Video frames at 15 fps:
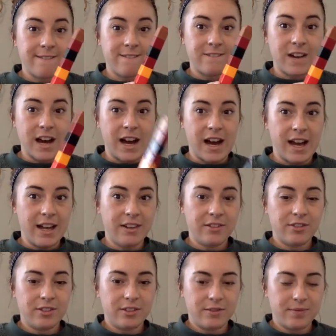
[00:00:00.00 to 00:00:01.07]
5,
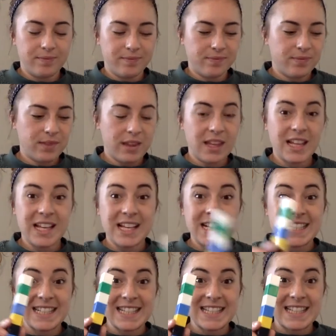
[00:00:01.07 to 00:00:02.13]

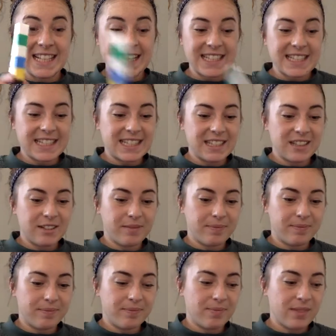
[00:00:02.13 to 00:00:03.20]
6,
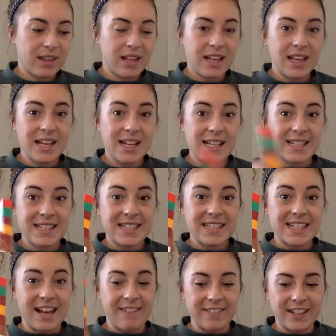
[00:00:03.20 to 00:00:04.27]

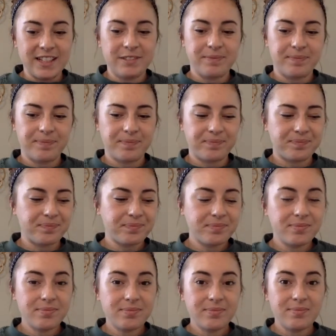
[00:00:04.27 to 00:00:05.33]
7,
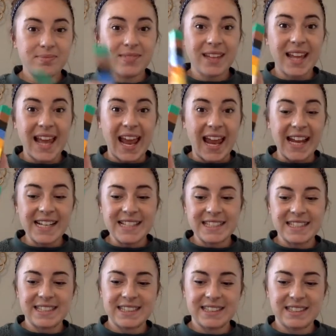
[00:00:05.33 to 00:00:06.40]

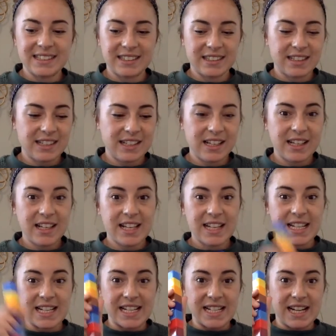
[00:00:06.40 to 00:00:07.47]
8,
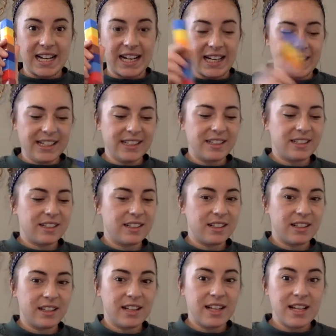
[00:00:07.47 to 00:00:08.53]
9,
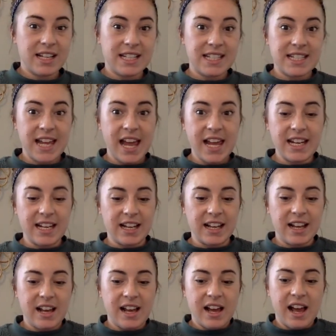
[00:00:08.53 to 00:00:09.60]
10.
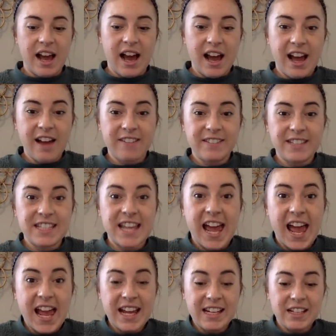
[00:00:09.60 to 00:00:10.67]
I have
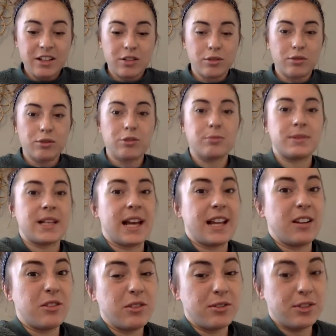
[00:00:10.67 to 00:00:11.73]
10 groups. I
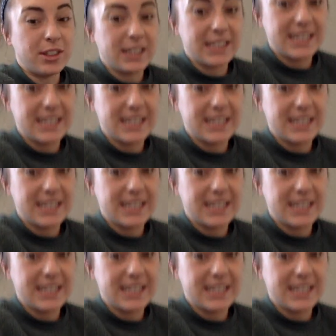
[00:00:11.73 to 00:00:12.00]
don't know if you can